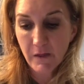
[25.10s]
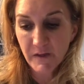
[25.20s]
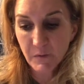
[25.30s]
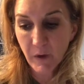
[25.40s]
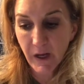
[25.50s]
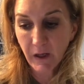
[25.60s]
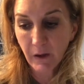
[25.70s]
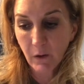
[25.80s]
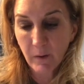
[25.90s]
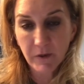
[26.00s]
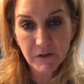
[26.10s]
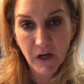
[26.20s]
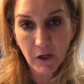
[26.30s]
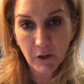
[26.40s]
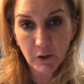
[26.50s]
This week, I'm going to
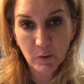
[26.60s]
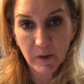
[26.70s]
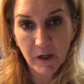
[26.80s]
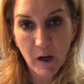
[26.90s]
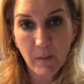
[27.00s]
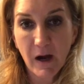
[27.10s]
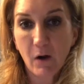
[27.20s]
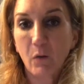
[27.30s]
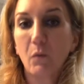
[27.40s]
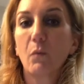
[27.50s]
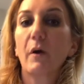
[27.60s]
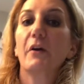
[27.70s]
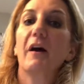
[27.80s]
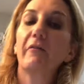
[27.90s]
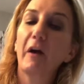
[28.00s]
talk a little bit about what
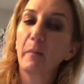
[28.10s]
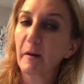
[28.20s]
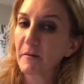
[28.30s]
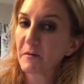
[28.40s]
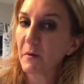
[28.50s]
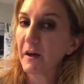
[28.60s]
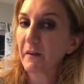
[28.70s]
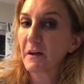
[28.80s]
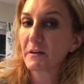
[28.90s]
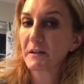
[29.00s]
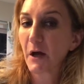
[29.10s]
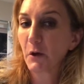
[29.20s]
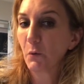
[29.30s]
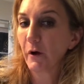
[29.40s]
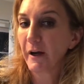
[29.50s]
you have coming up this week and then tell
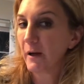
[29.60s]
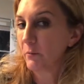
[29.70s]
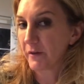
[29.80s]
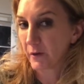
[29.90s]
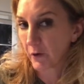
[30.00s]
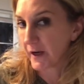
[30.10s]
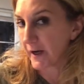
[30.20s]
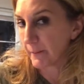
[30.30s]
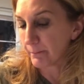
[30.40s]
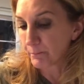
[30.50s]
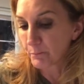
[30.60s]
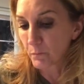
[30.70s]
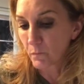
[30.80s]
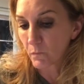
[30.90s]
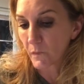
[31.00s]
you where I am with the grading.
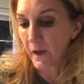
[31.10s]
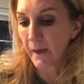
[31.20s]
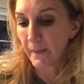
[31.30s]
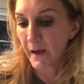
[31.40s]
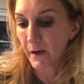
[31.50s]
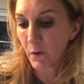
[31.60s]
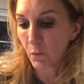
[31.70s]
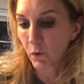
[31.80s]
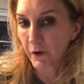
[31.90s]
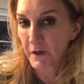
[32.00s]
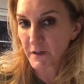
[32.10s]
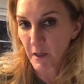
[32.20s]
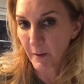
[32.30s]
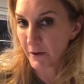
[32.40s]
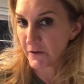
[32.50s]
And then we're going to
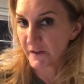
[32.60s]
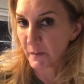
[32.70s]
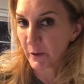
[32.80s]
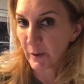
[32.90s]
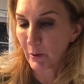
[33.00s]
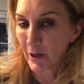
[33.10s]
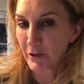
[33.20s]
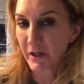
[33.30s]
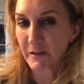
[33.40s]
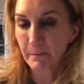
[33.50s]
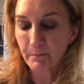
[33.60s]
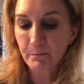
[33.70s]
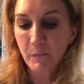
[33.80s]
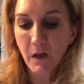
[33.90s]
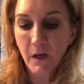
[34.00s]
talk about your disability project.
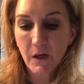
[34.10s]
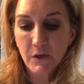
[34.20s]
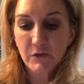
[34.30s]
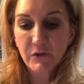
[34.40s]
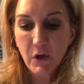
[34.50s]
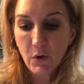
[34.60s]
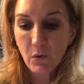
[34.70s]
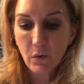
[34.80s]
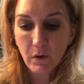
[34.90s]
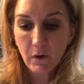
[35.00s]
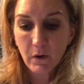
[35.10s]
So